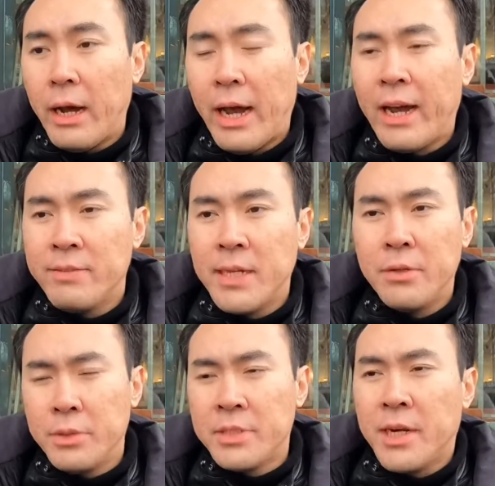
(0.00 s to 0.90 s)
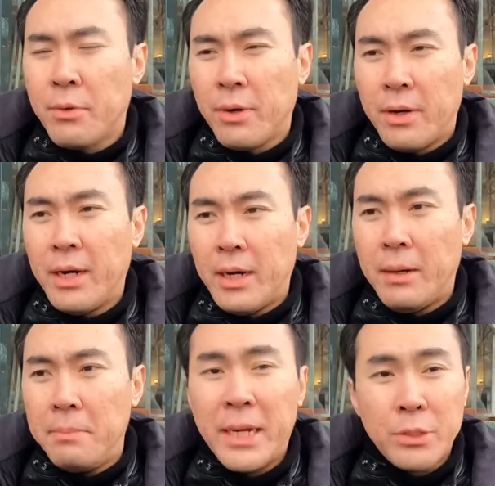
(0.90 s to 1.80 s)
I have several
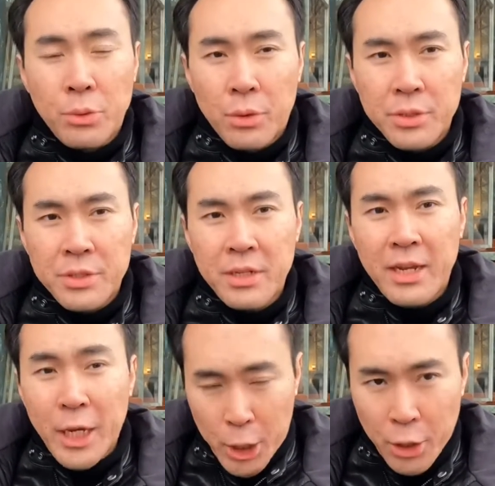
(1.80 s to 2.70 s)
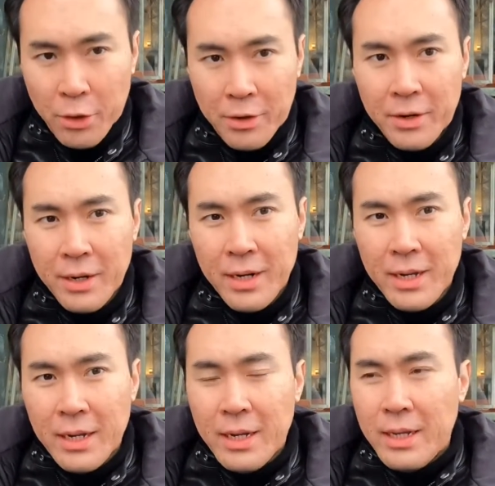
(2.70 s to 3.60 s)
mentors here
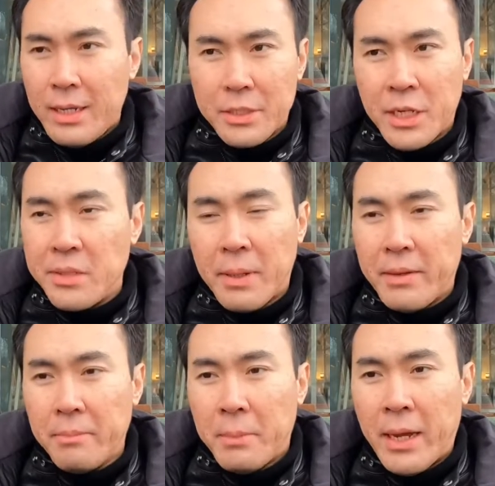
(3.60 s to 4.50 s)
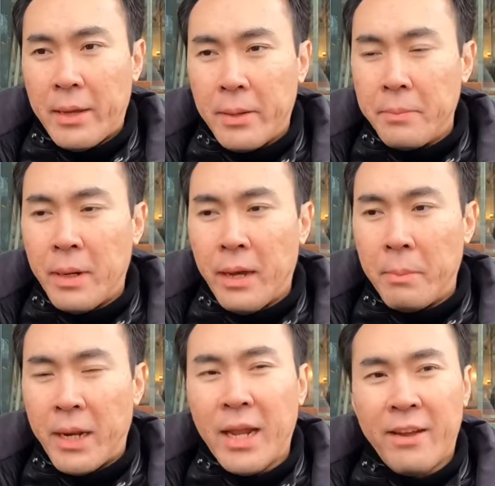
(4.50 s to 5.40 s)
that changed
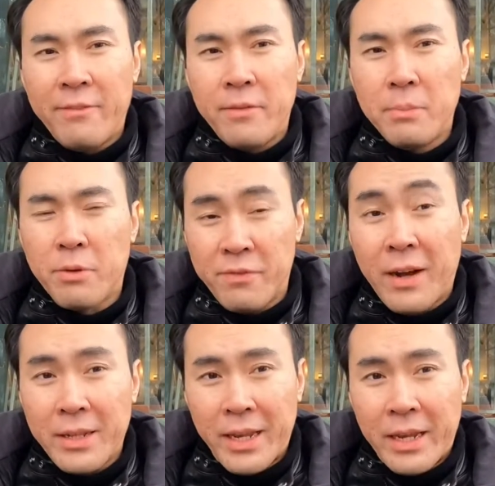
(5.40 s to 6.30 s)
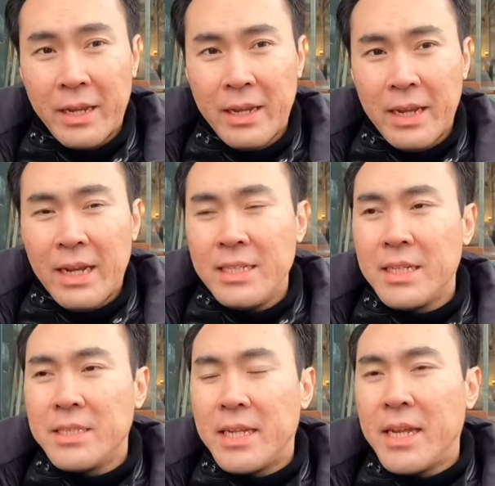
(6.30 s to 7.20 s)
my life profoundly.
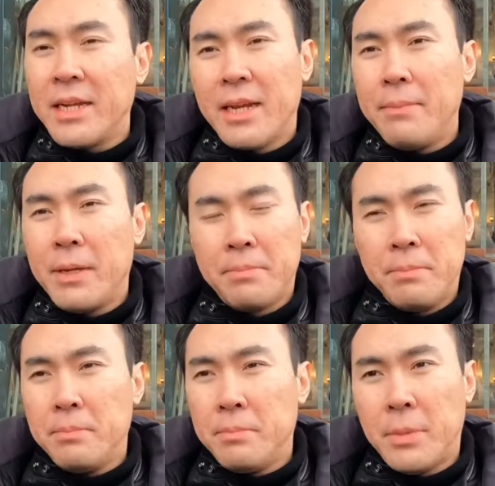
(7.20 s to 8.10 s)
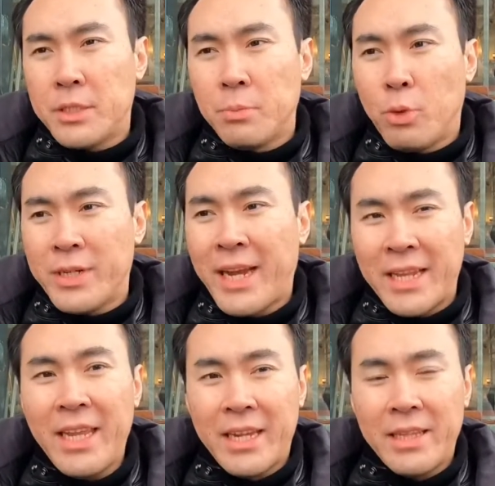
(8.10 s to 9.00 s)
They didn't give me much more
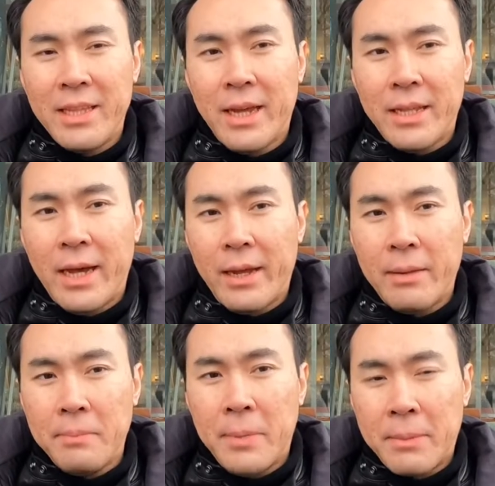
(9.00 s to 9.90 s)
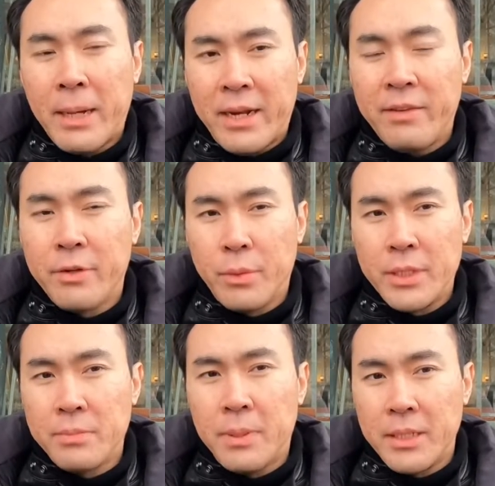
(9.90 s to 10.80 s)
technique that I make my living
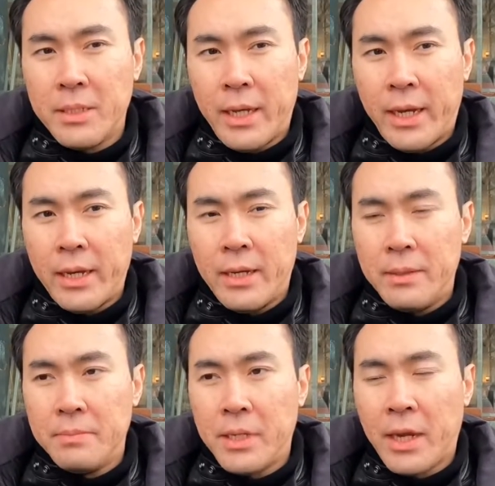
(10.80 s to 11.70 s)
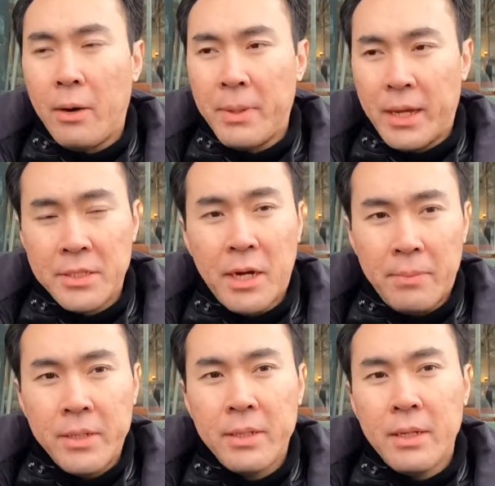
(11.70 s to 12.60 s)
with, but they helped me
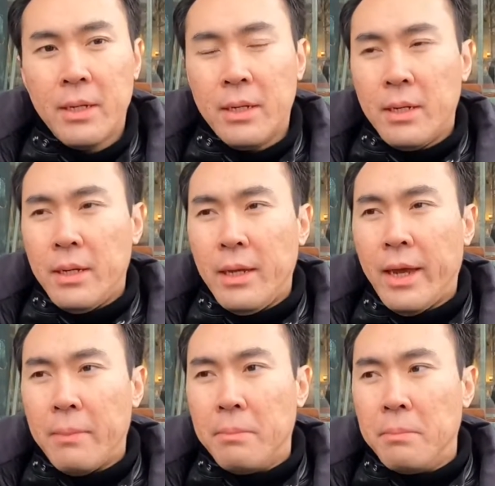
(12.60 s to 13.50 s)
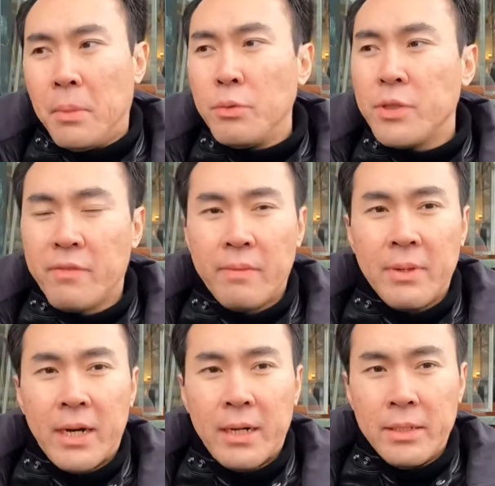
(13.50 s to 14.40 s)
adopt. And most of them
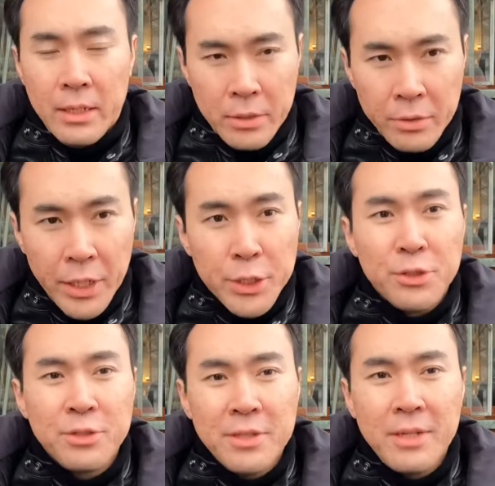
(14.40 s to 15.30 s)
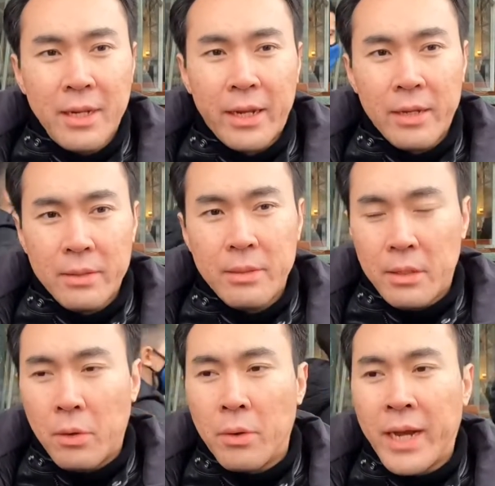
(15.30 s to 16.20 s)
are Caucasians, like
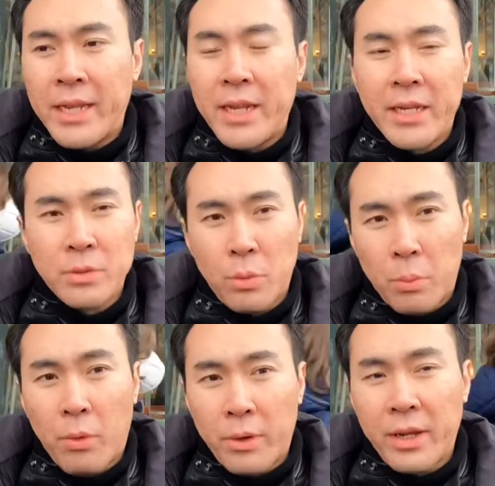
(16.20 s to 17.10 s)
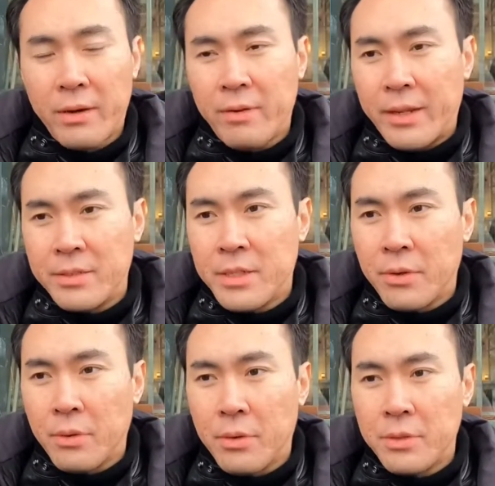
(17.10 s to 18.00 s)
local Canadians who were born here, like
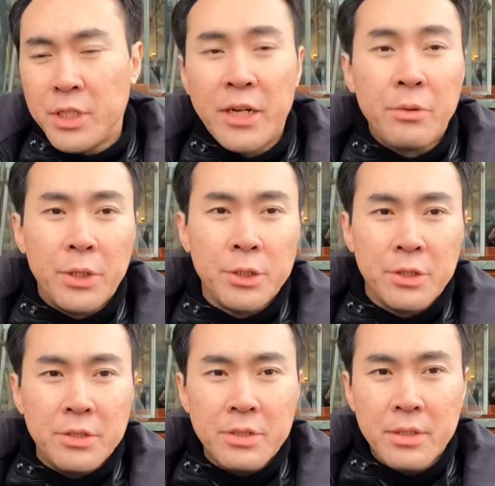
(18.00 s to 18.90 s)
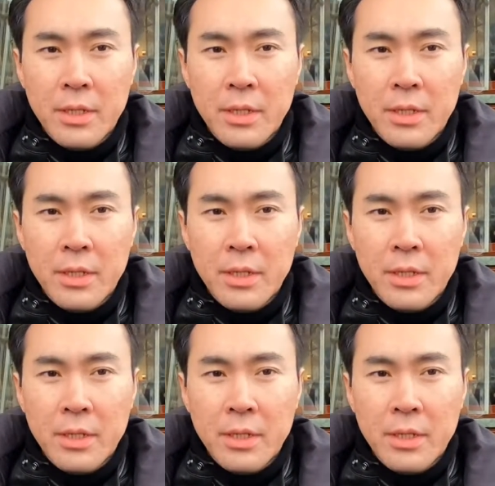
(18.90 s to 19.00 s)
several generations.